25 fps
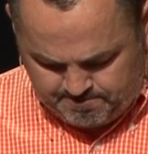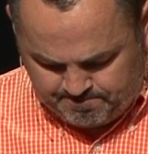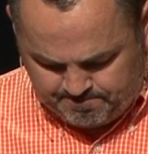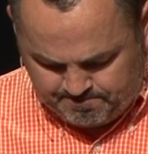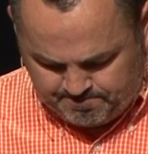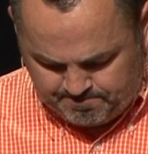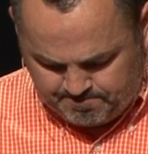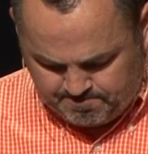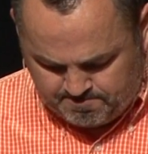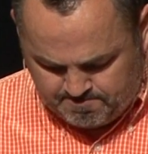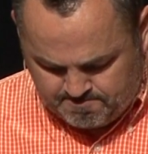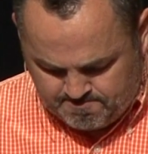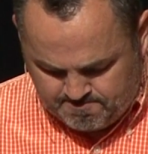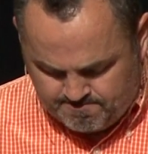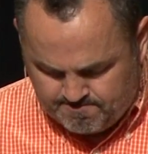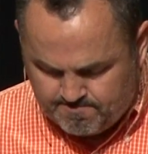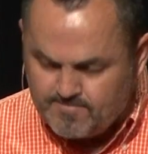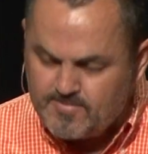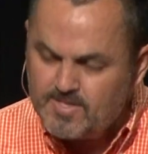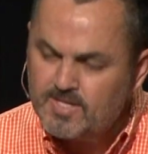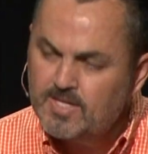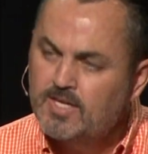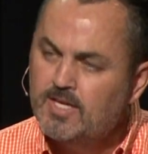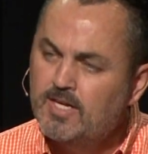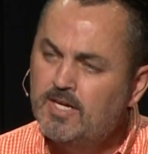
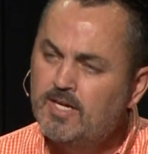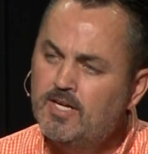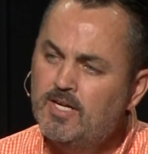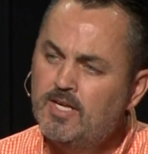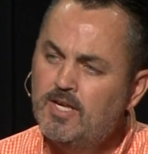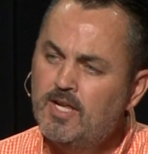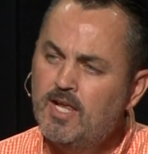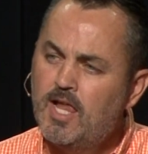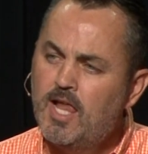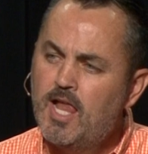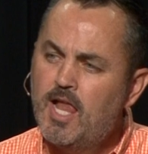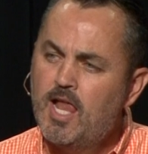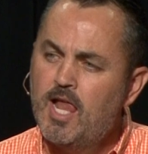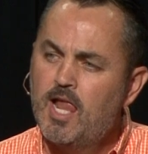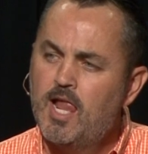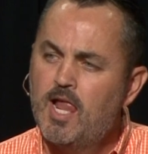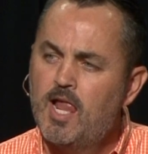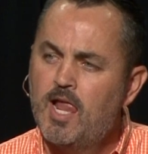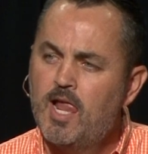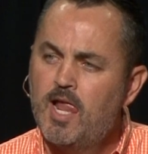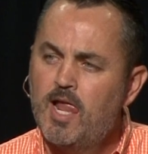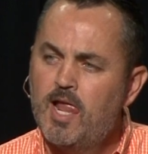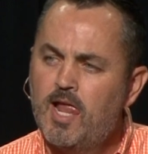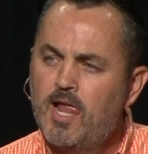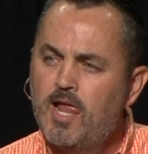
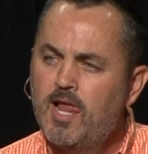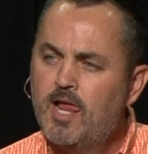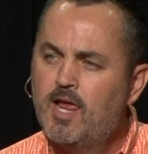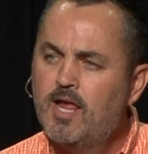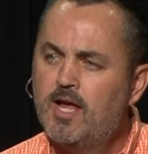Nobody speaks.